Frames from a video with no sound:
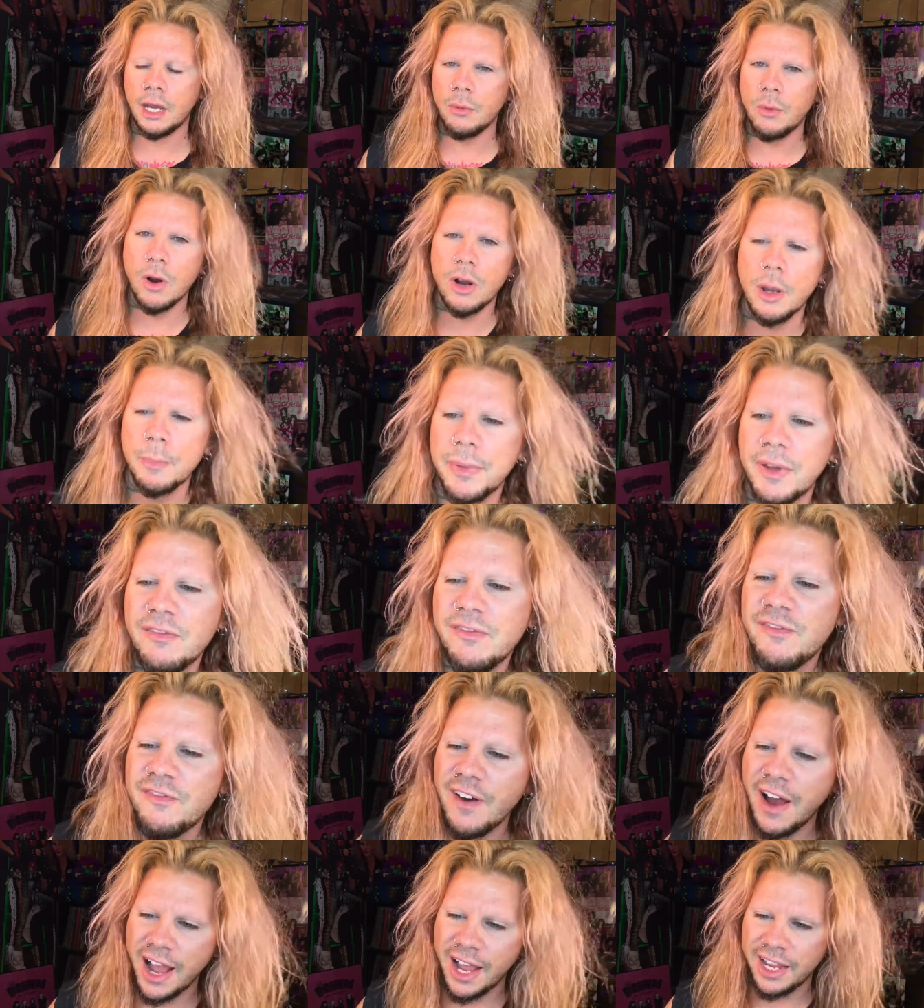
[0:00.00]
I woke up at
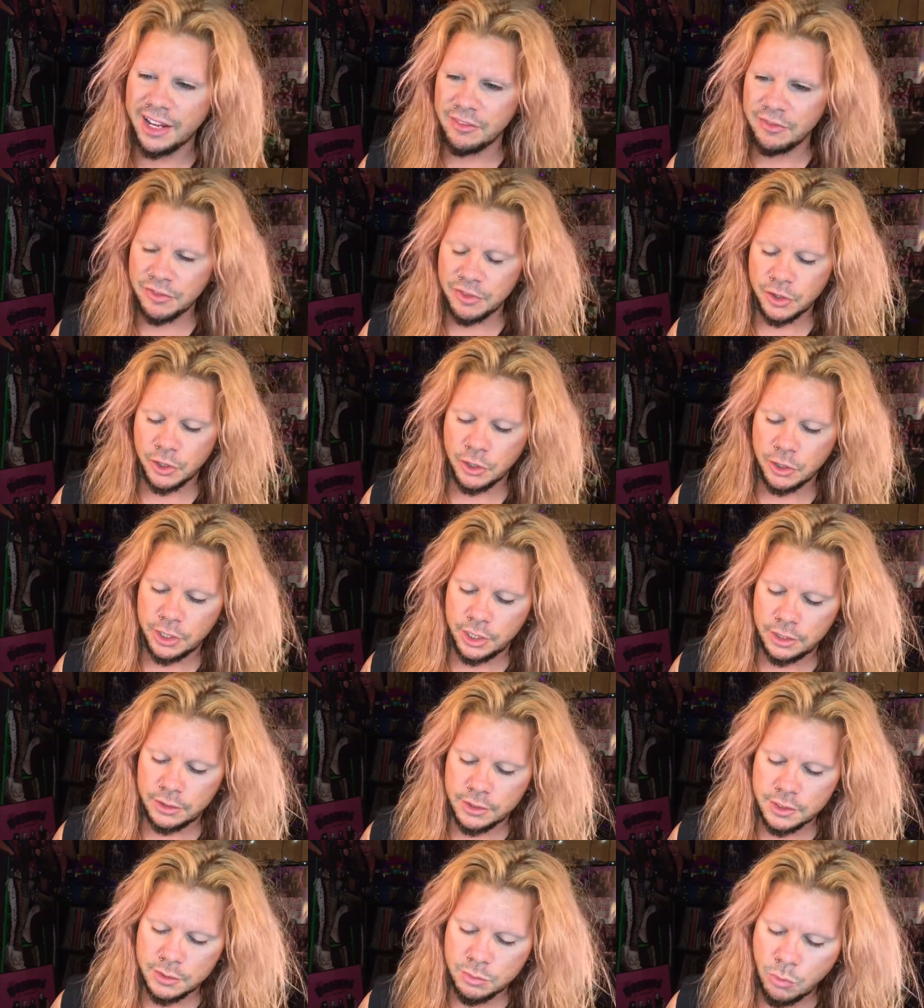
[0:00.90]

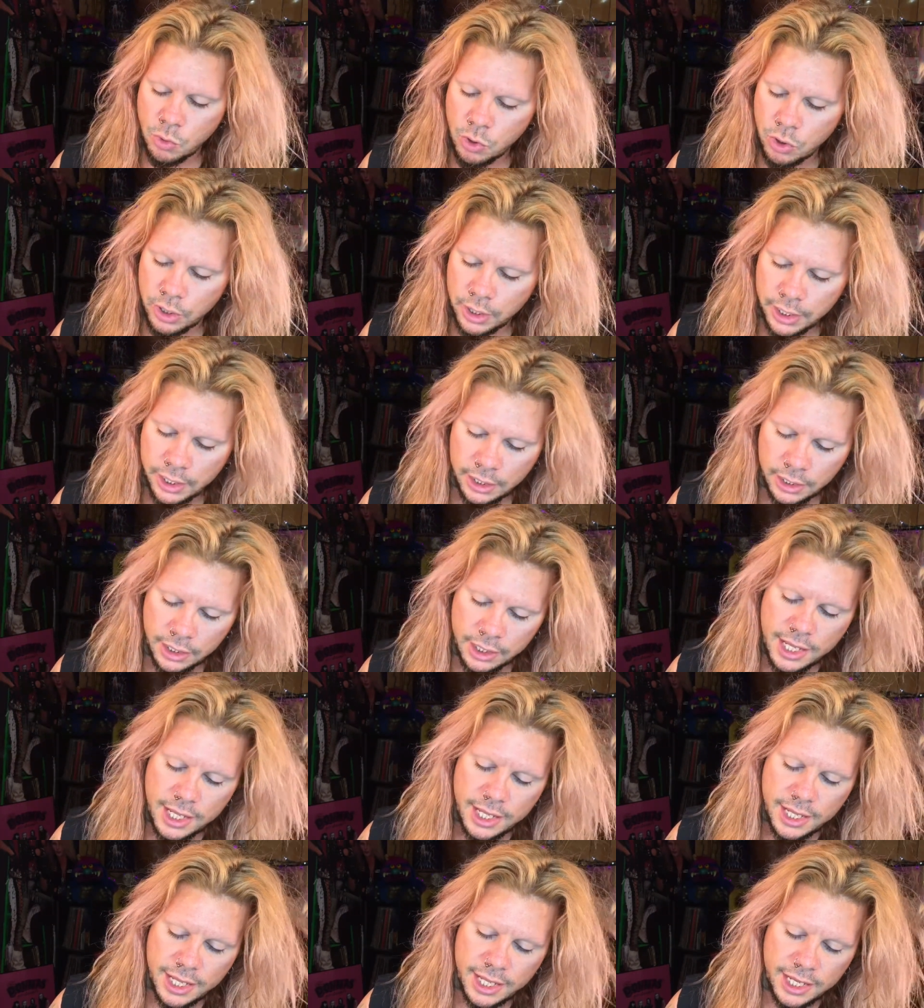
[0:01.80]
5.30 this morning,
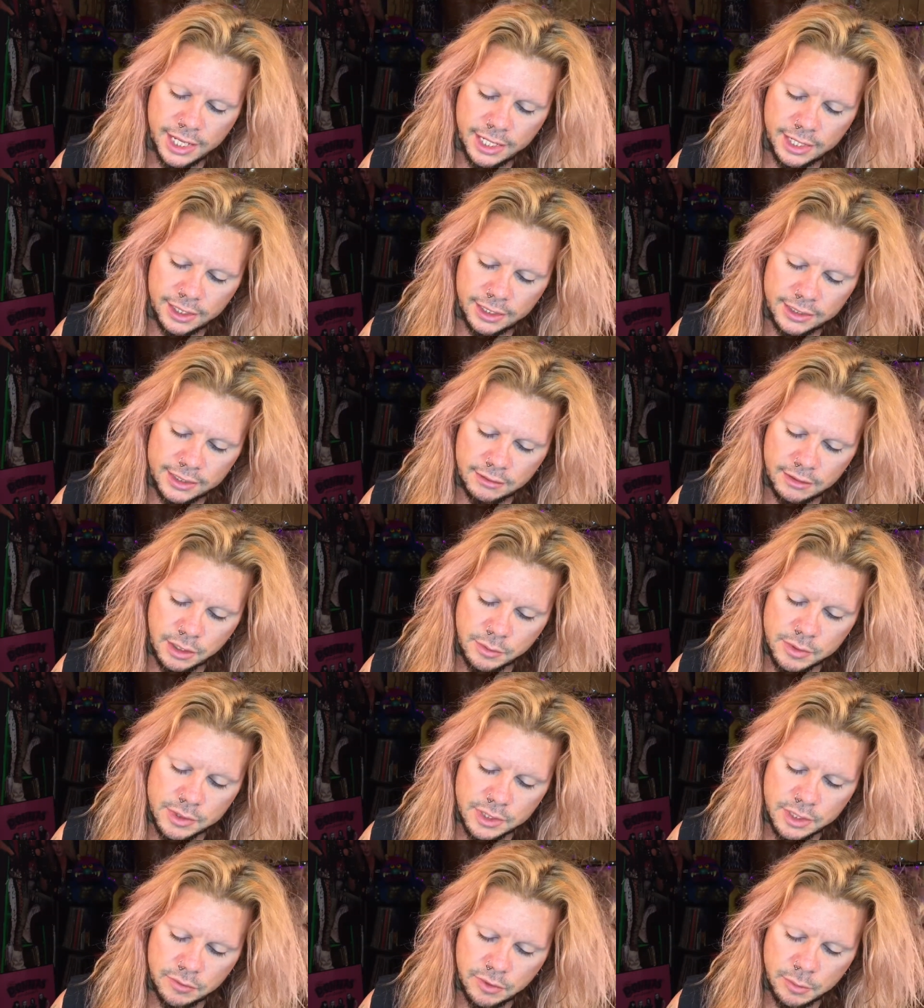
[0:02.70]
and I
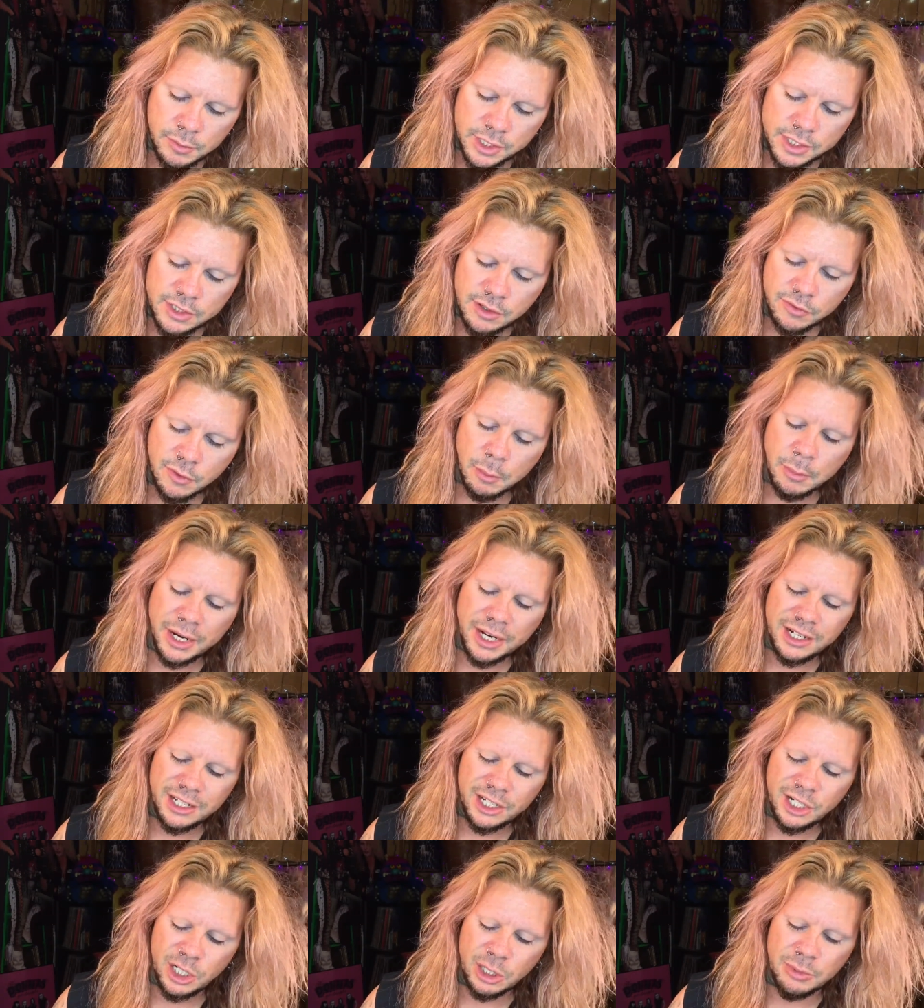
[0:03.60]
was giving myself a
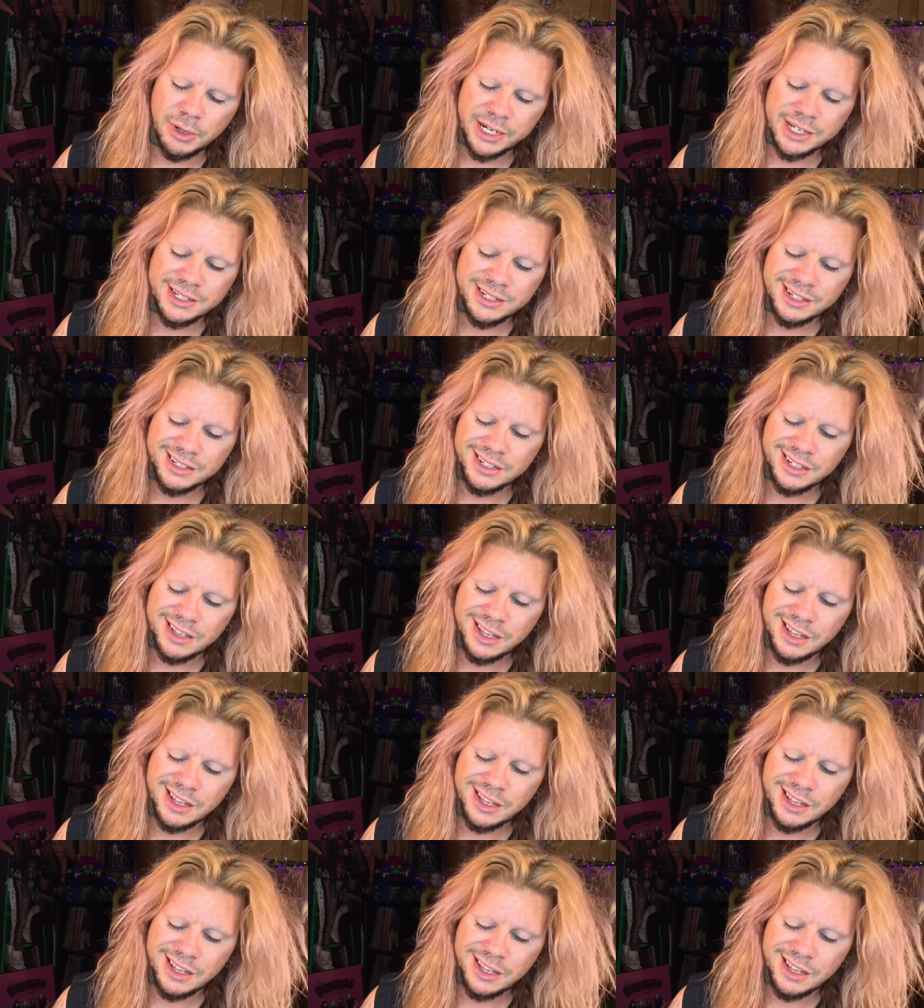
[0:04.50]
manicure by 6